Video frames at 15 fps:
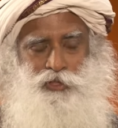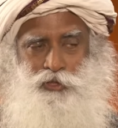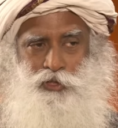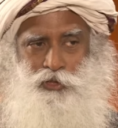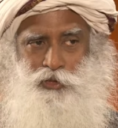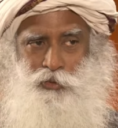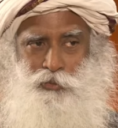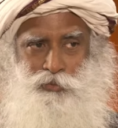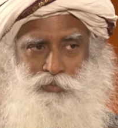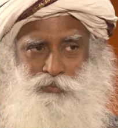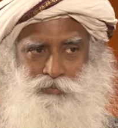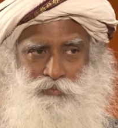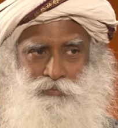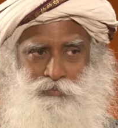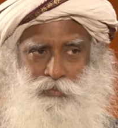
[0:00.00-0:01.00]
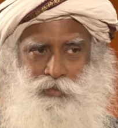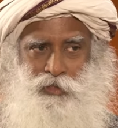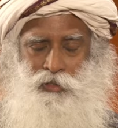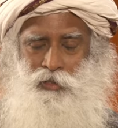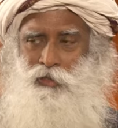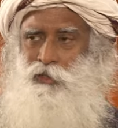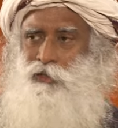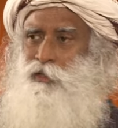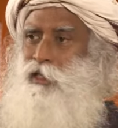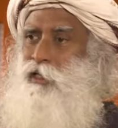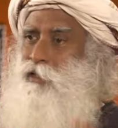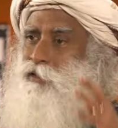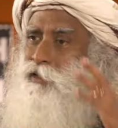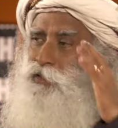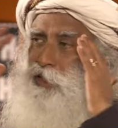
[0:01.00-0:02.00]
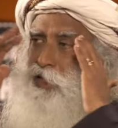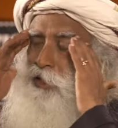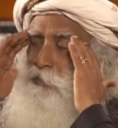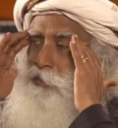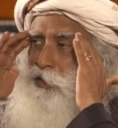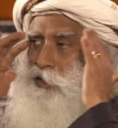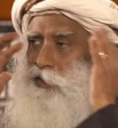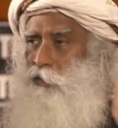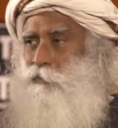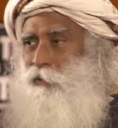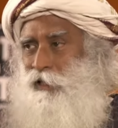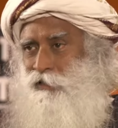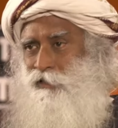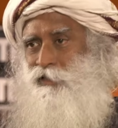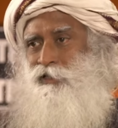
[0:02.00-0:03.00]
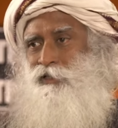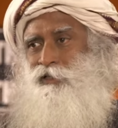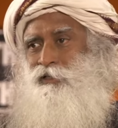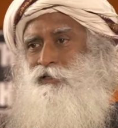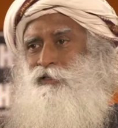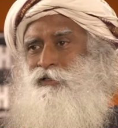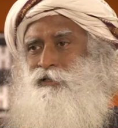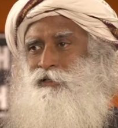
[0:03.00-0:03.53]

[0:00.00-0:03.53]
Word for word: isn't it so? There is a cerebral complexity,